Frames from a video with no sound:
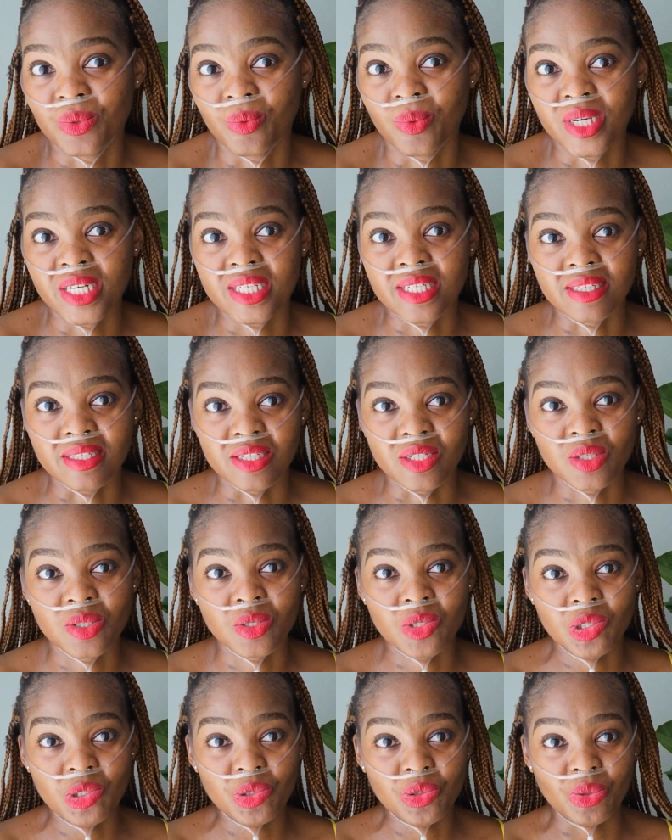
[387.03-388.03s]
what it
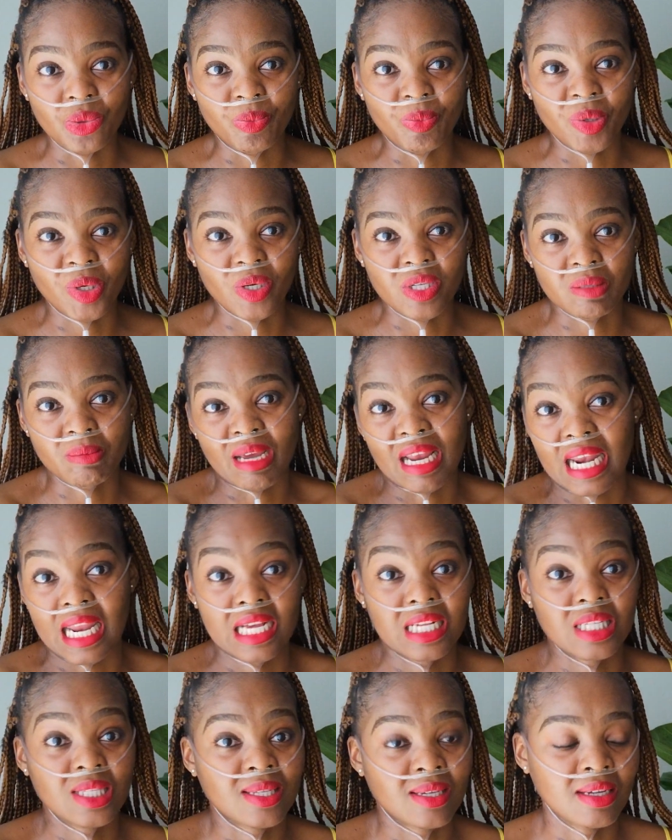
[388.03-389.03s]
needs to do, because my
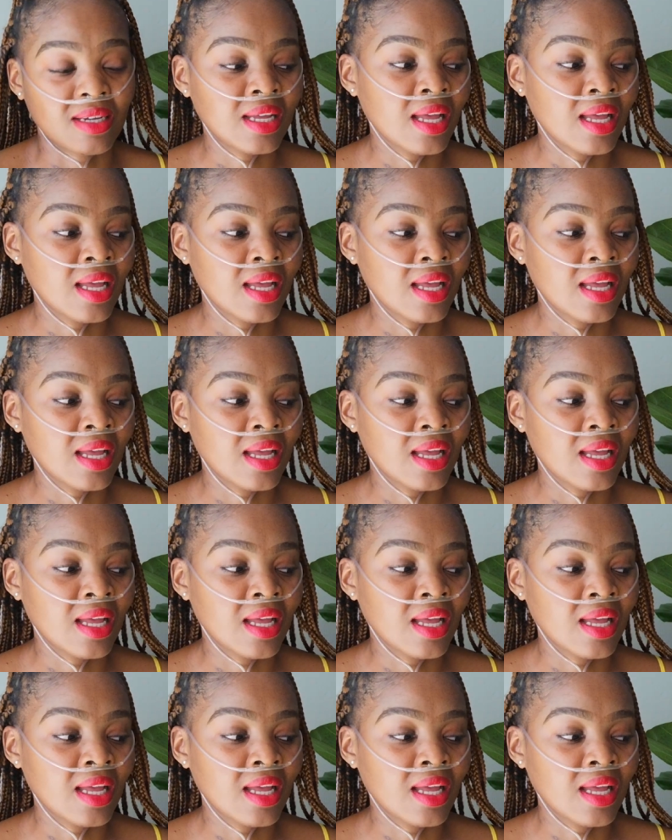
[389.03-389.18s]
lungs,